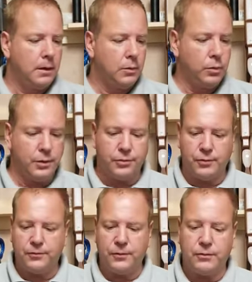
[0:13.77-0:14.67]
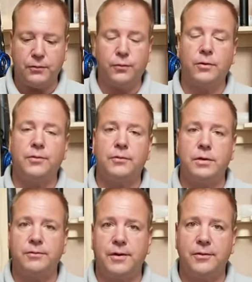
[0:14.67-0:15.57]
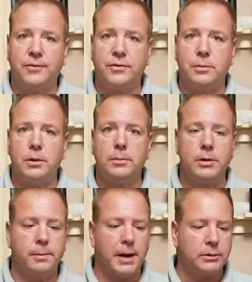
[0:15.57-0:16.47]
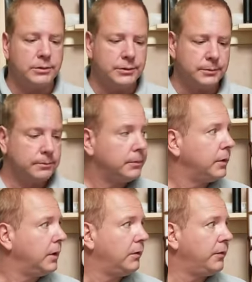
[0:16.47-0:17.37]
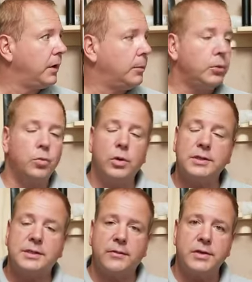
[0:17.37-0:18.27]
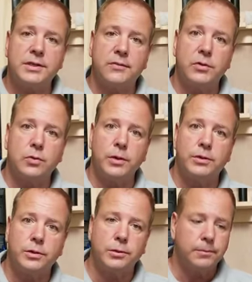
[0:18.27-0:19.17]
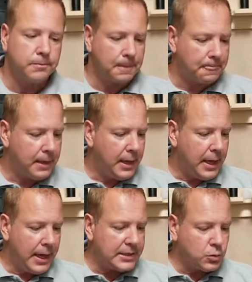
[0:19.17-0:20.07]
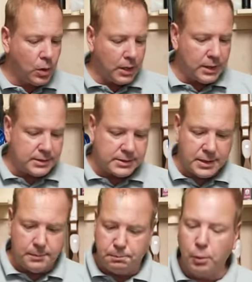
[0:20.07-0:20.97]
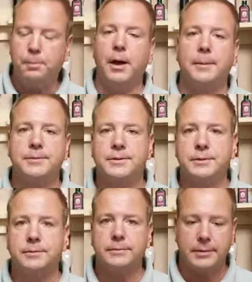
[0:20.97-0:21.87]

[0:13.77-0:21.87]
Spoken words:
with 350, 450, and 550 millimeter barrels, available in 177 and 22, as well as the bullpups.